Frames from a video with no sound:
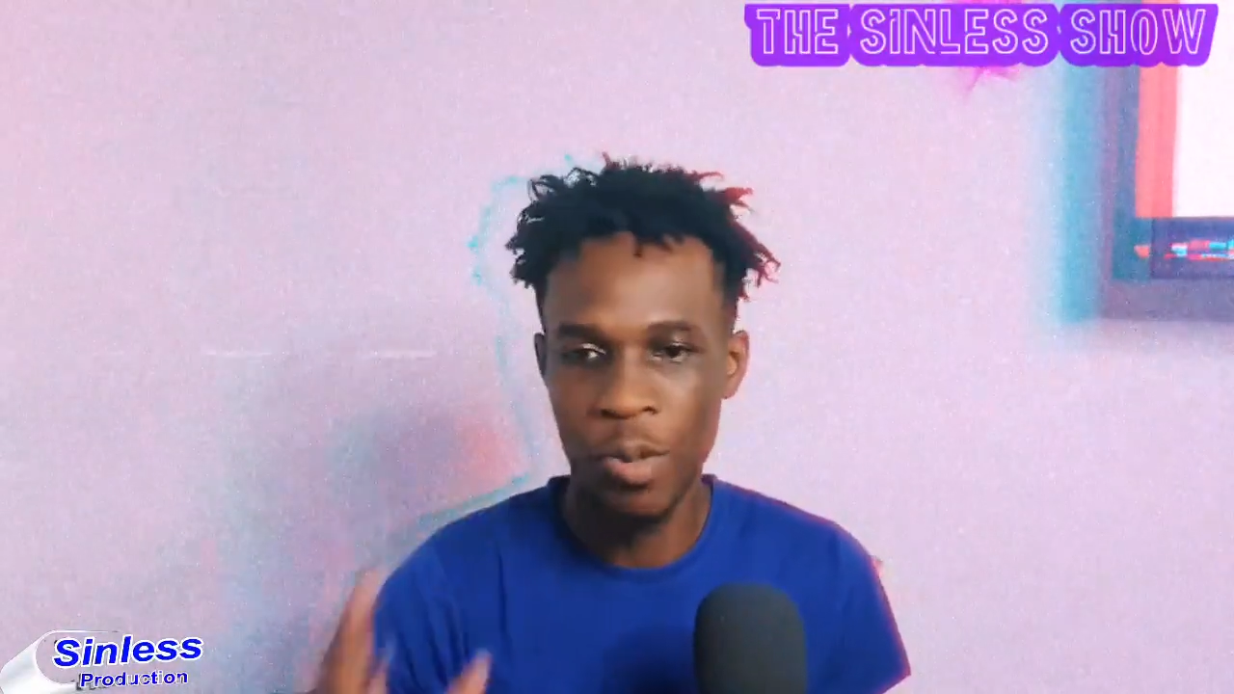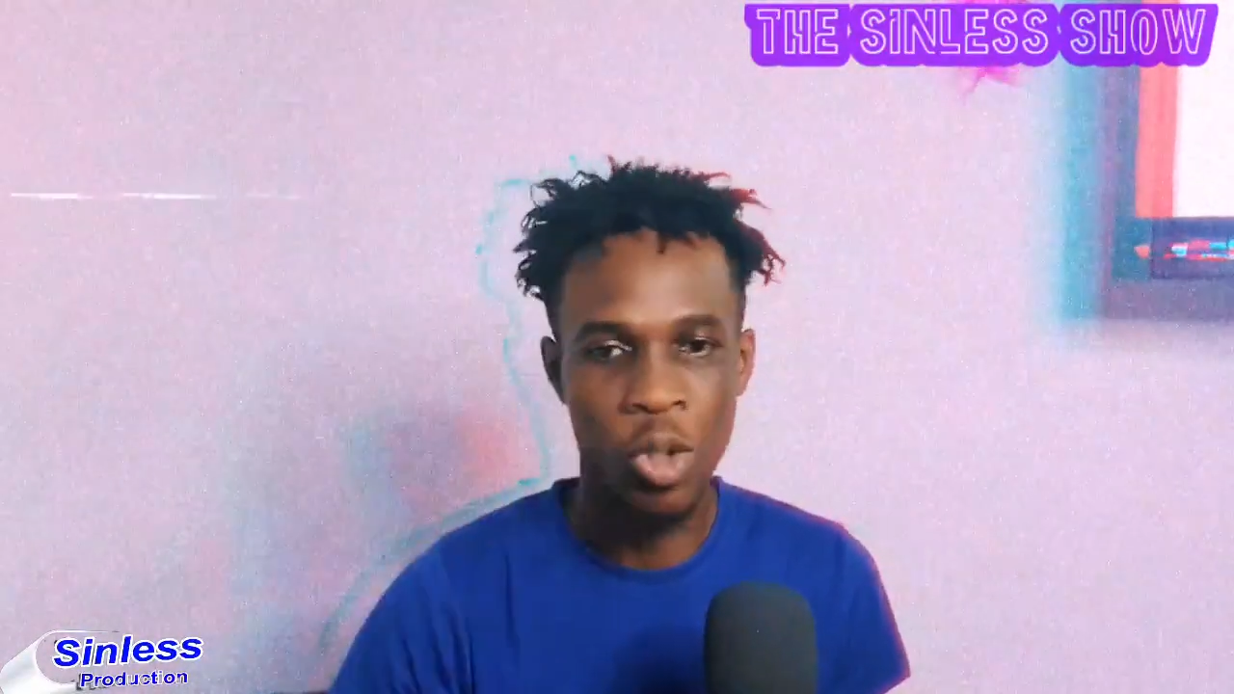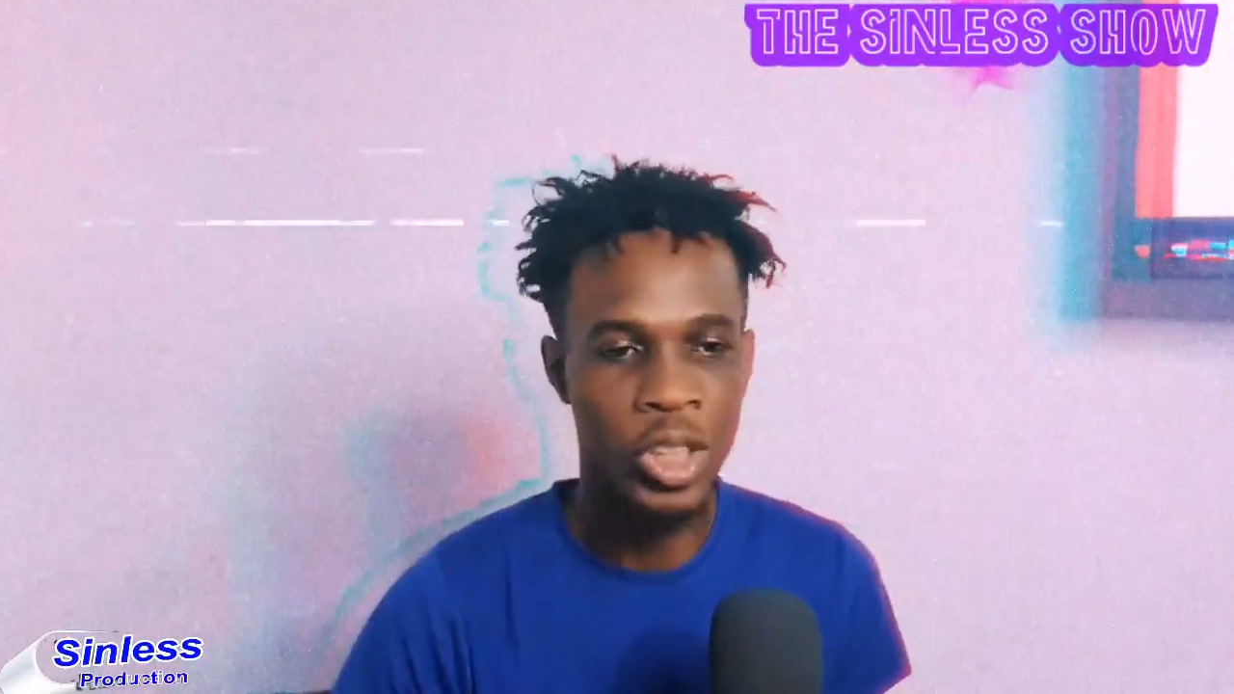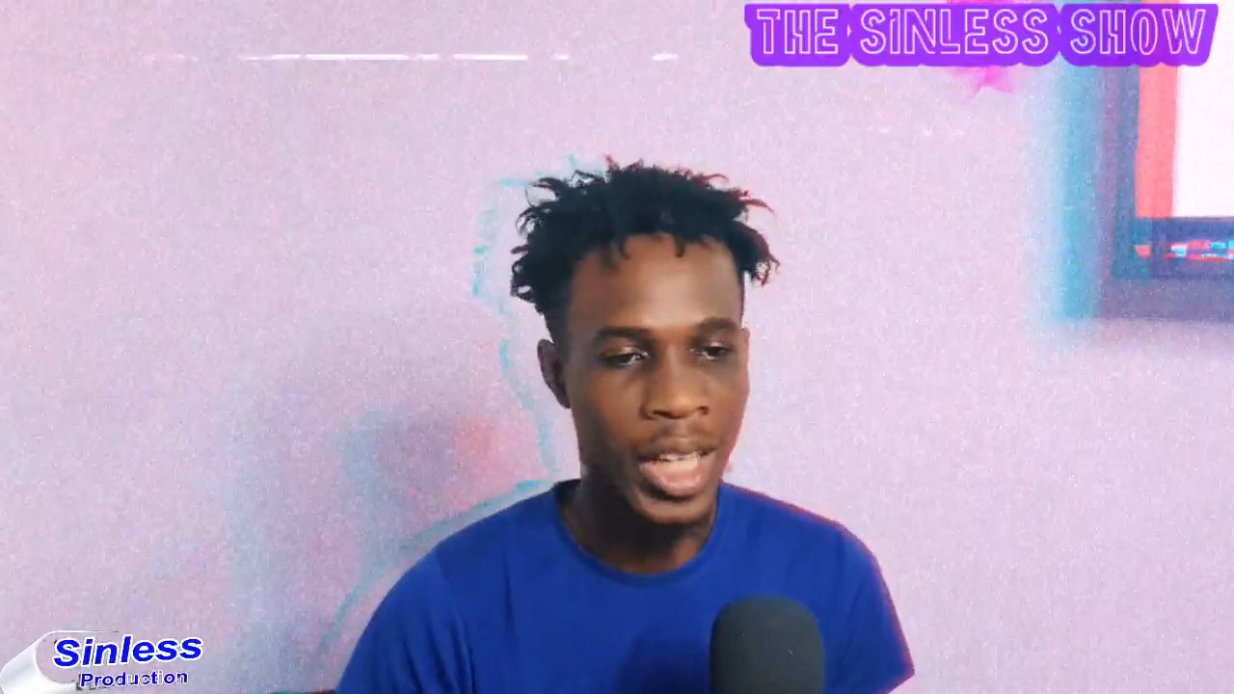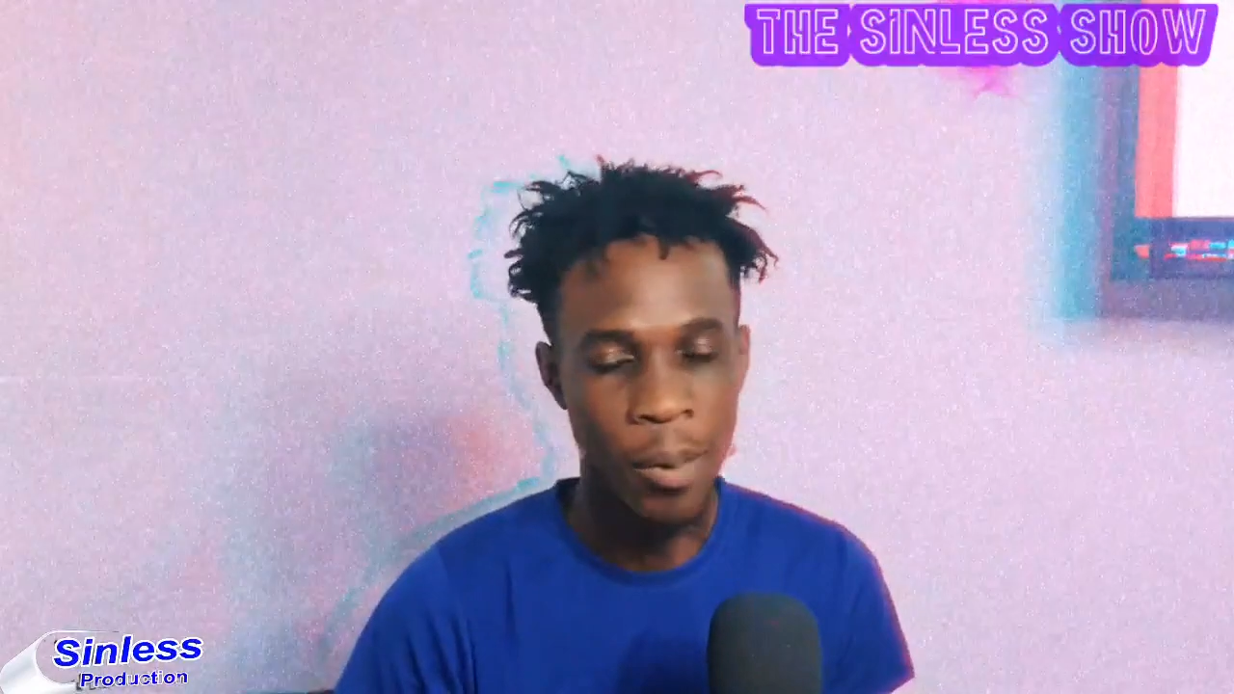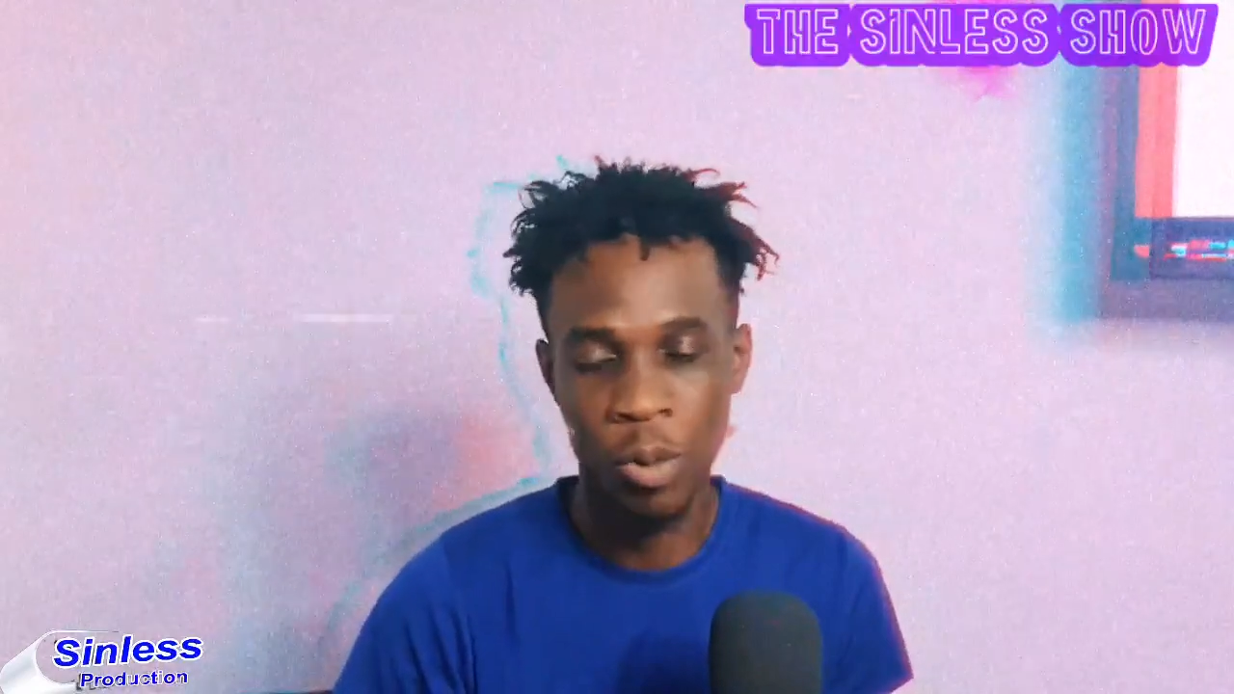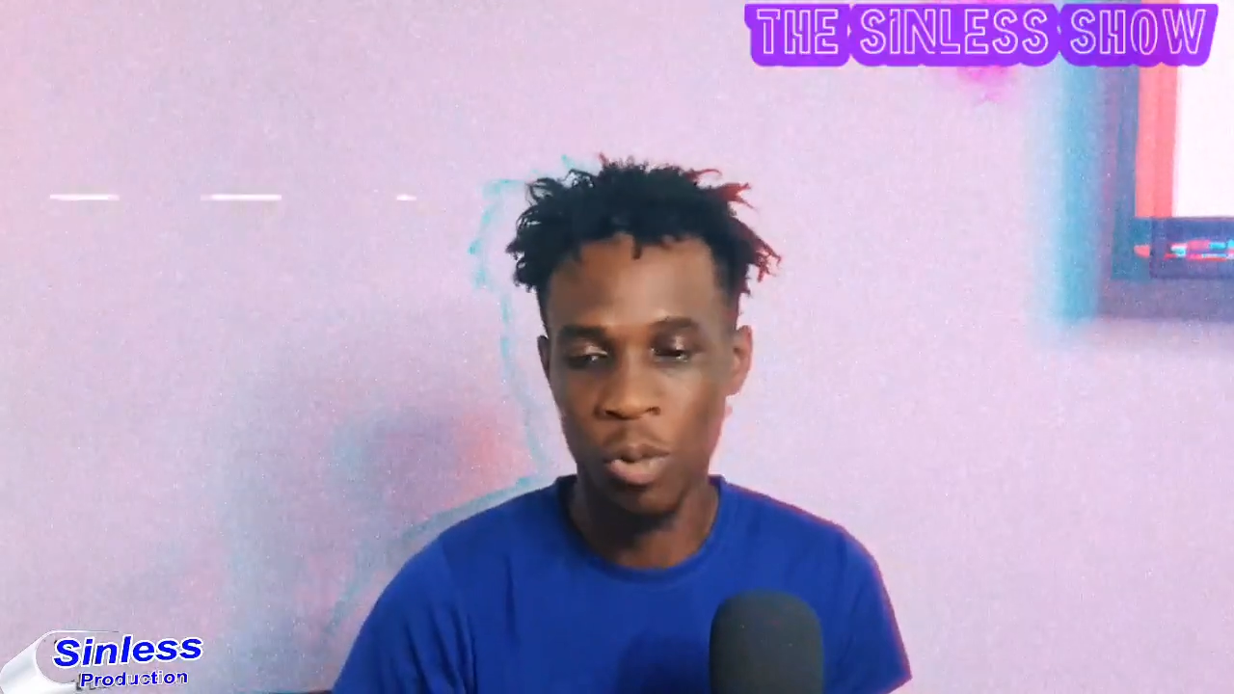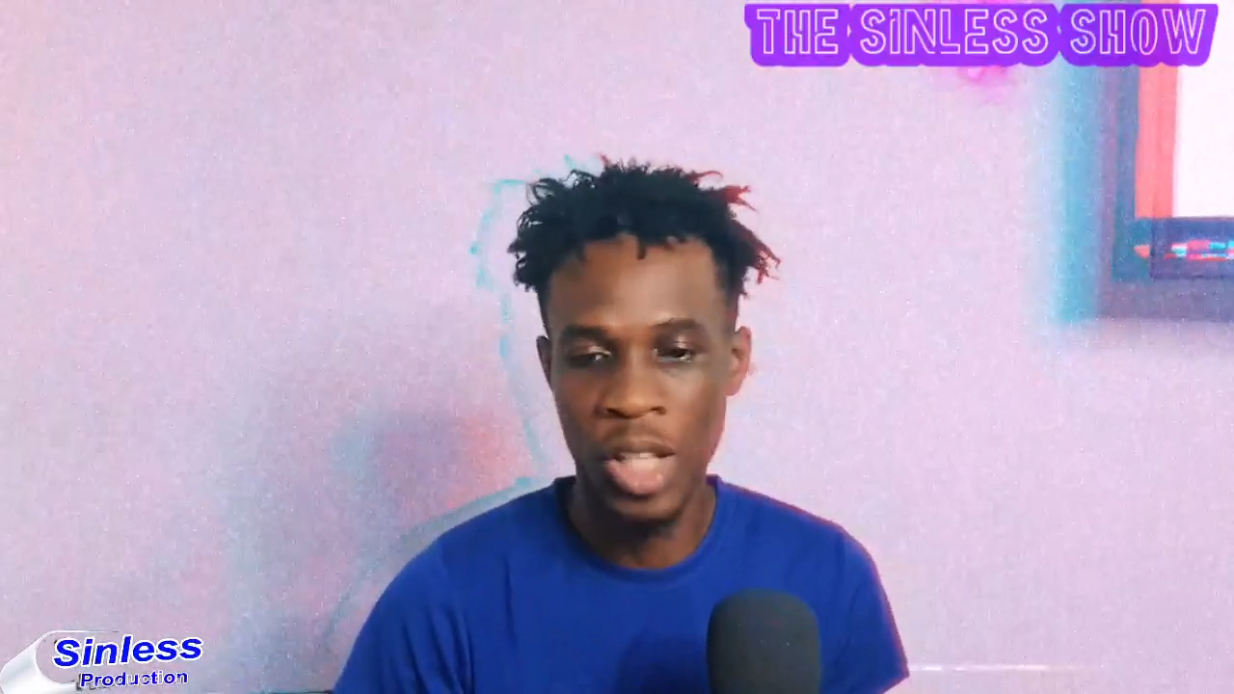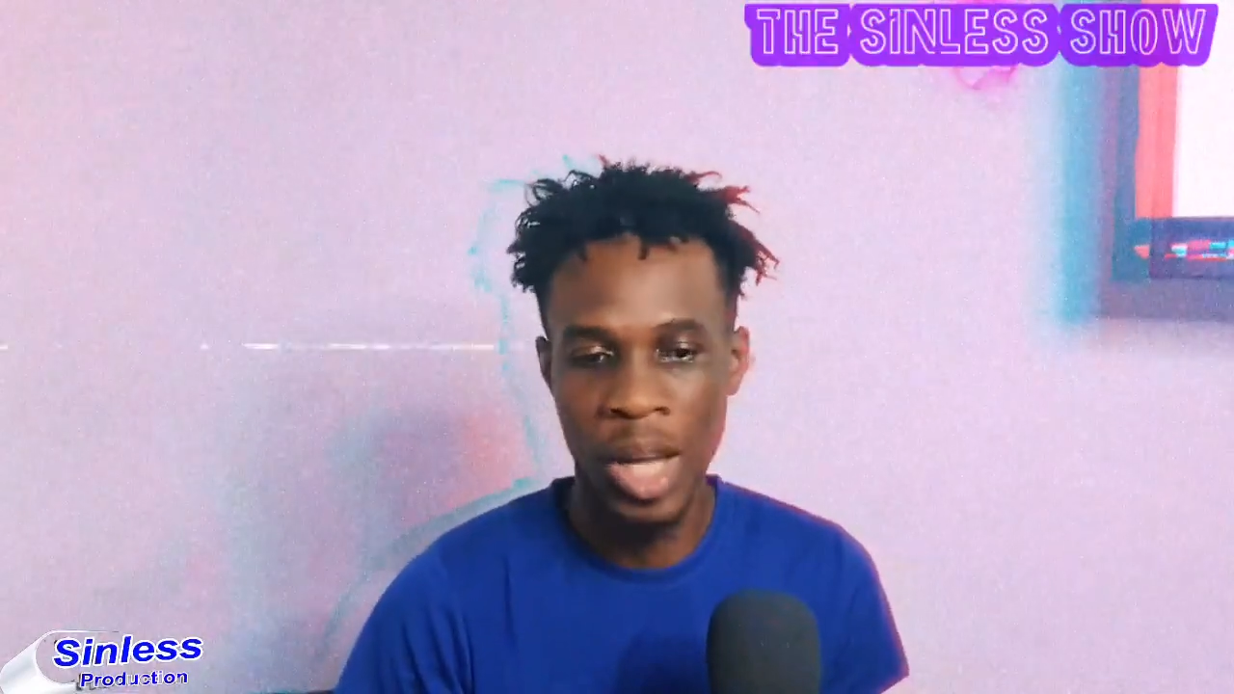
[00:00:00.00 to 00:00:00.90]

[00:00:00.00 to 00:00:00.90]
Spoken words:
I want to see Amerado